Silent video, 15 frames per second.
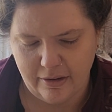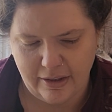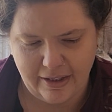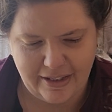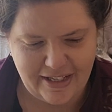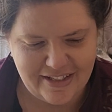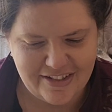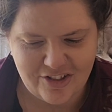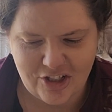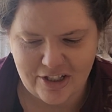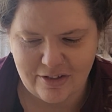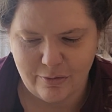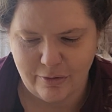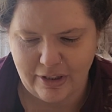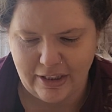I guess
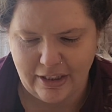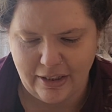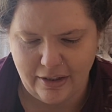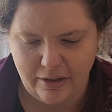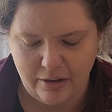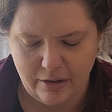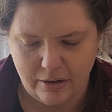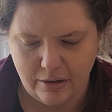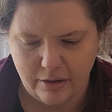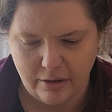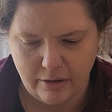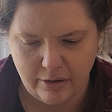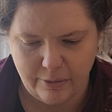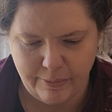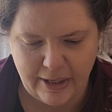just really
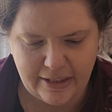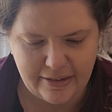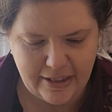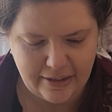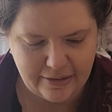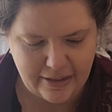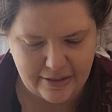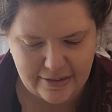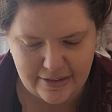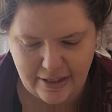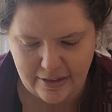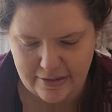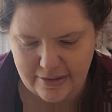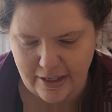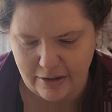the main thing that
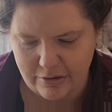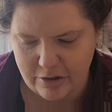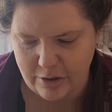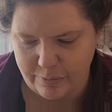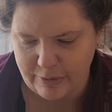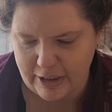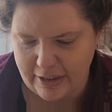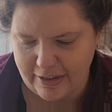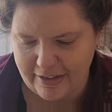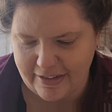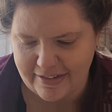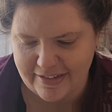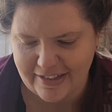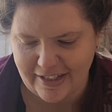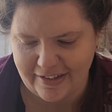stands out to me
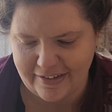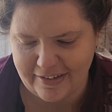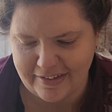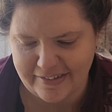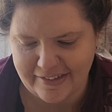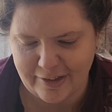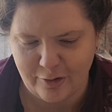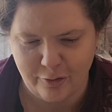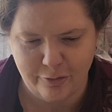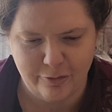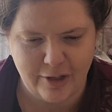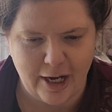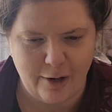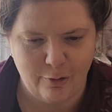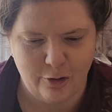is that this little
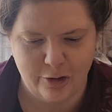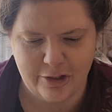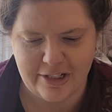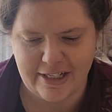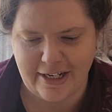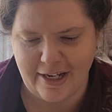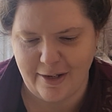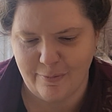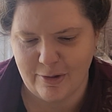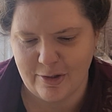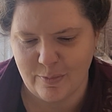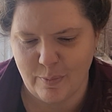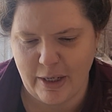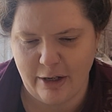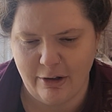flower's name
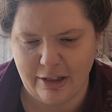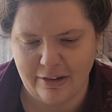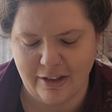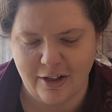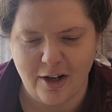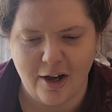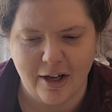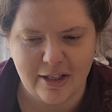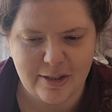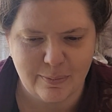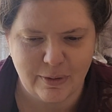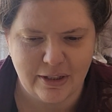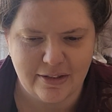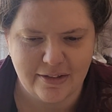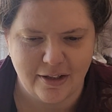is Bearing the Cost,
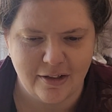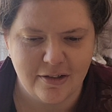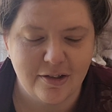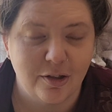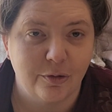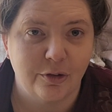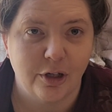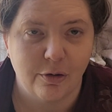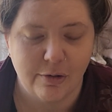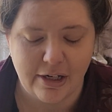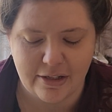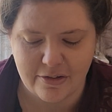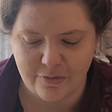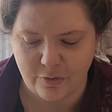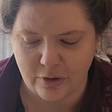but is also known
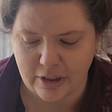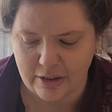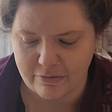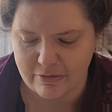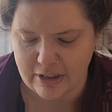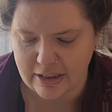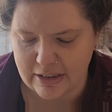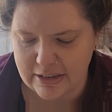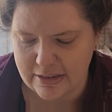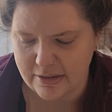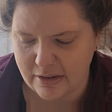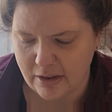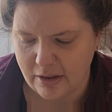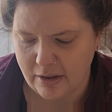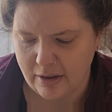as Forgiveness.